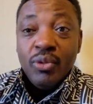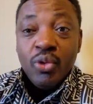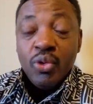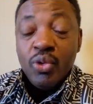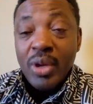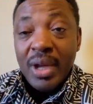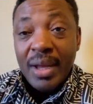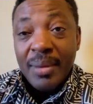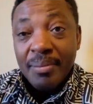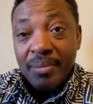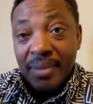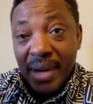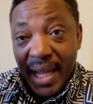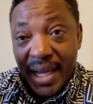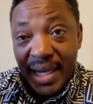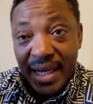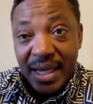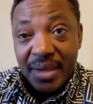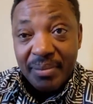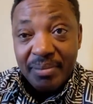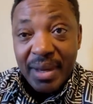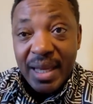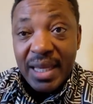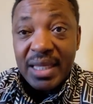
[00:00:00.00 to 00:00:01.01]
or you are
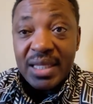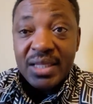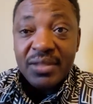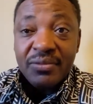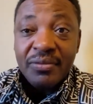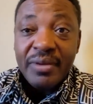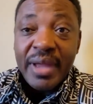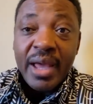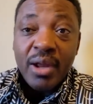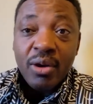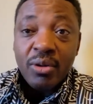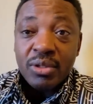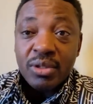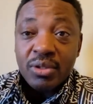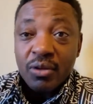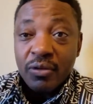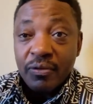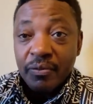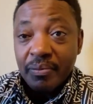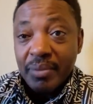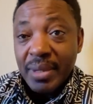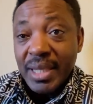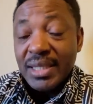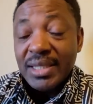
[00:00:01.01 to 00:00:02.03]
blinded by this virus
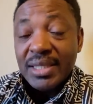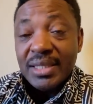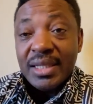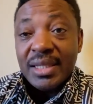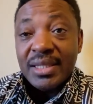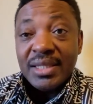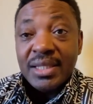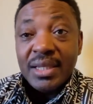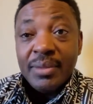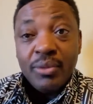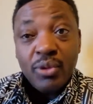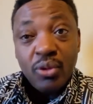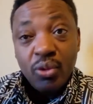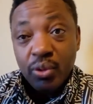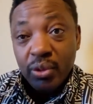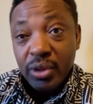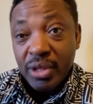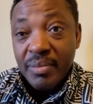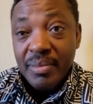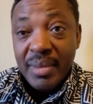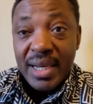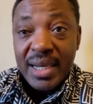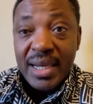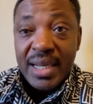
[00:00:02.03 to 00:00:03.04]
of partisanship, you
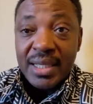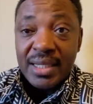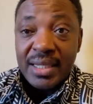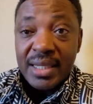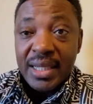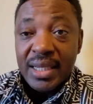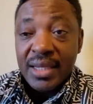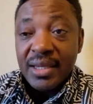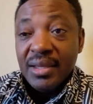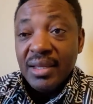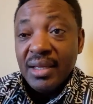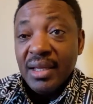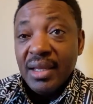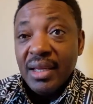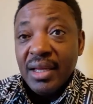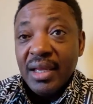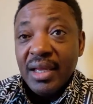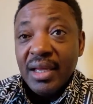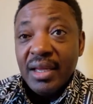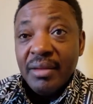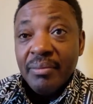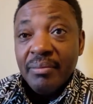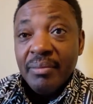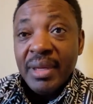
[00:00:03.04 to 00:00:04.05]
will remain like that.
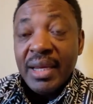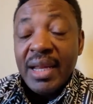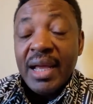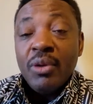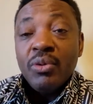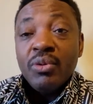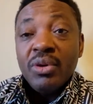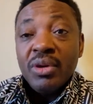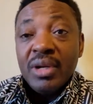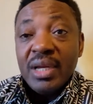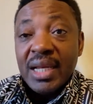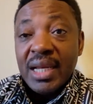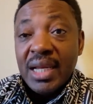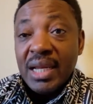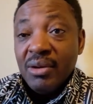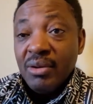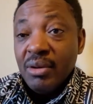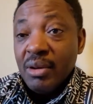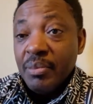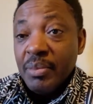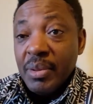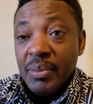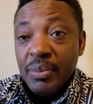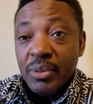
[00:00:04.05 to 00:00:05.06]
But I will not
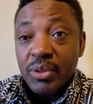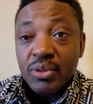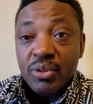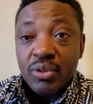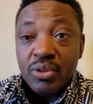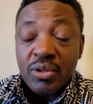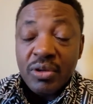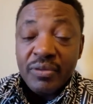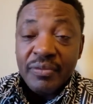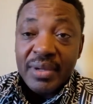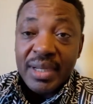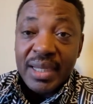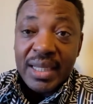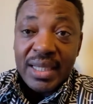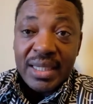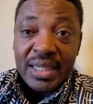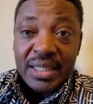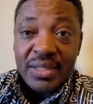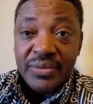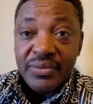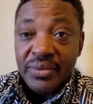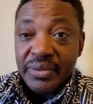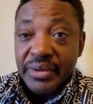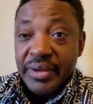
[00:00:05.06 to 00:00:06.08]
allow our people to suffer
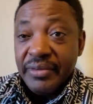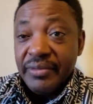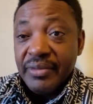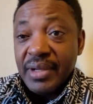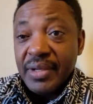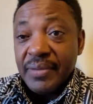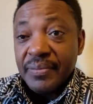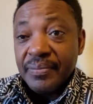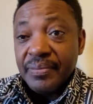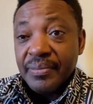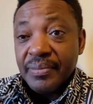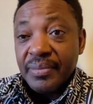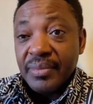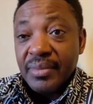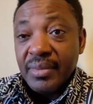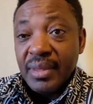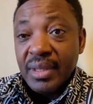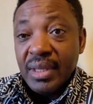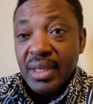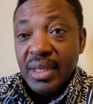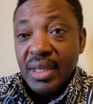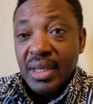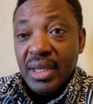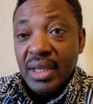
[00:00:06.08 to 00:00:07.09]
like this forever.
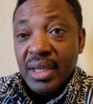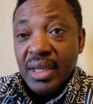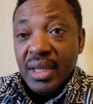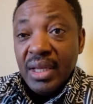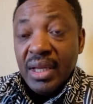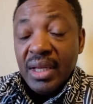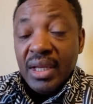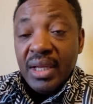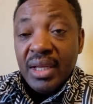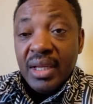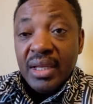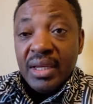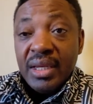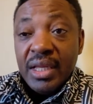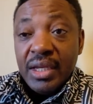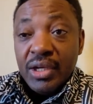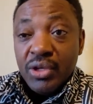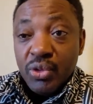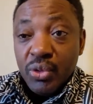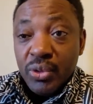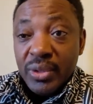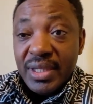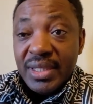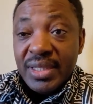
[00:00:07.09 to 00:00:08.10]
The
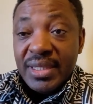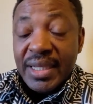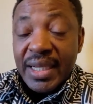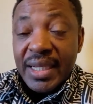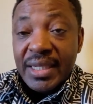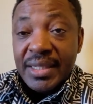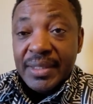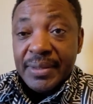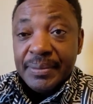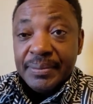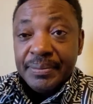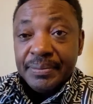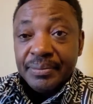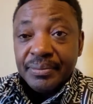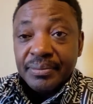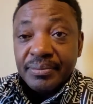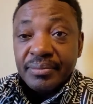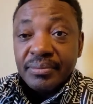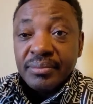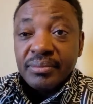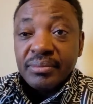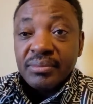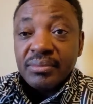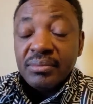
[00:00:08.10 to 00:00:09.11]
truth is that
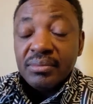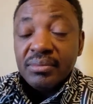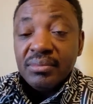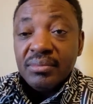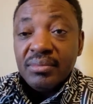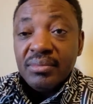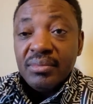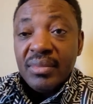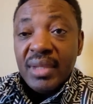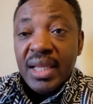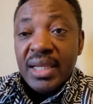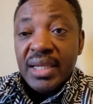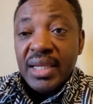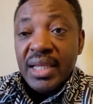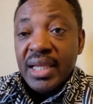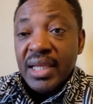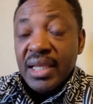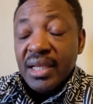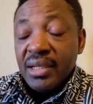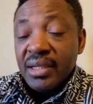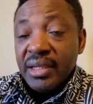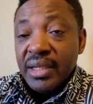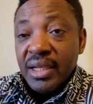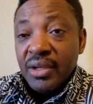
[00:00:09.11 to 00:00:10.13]

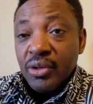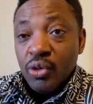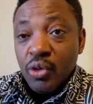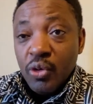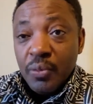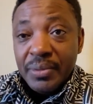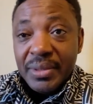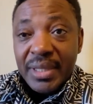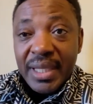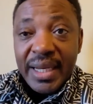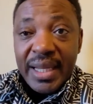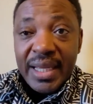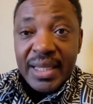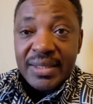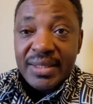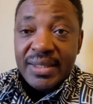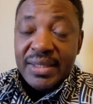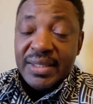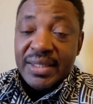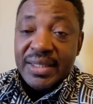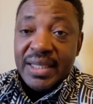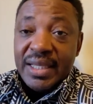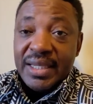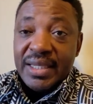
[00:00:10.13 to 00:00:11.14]
the groups that
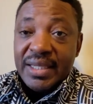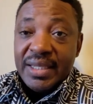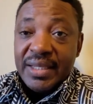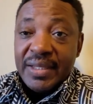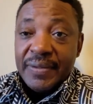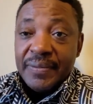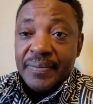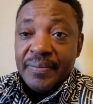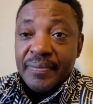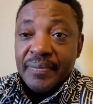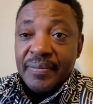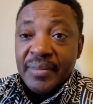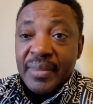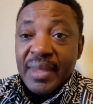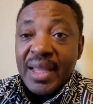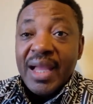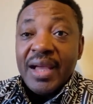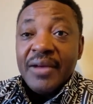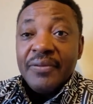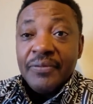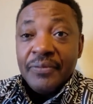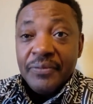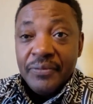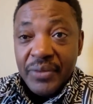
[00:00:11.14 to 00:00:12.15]
existed
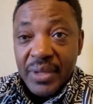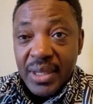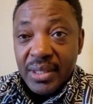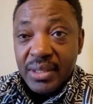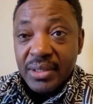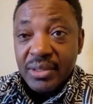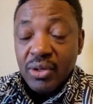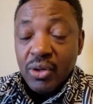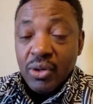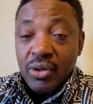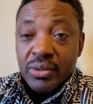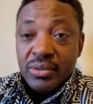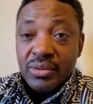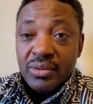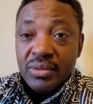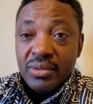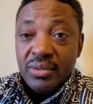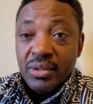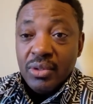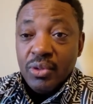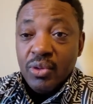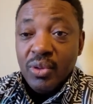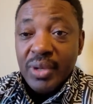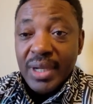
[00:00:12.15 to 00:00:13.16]
have failed
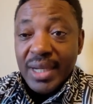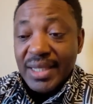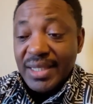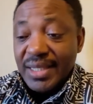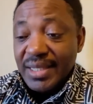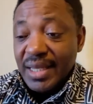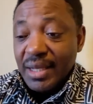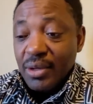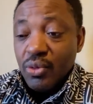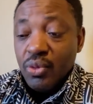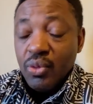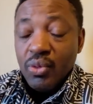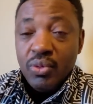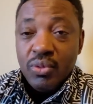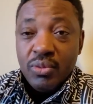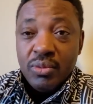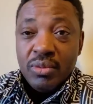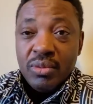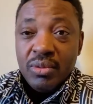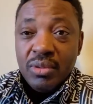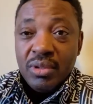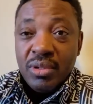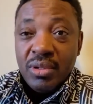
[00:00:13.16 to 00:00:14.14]
us. Look at Sako.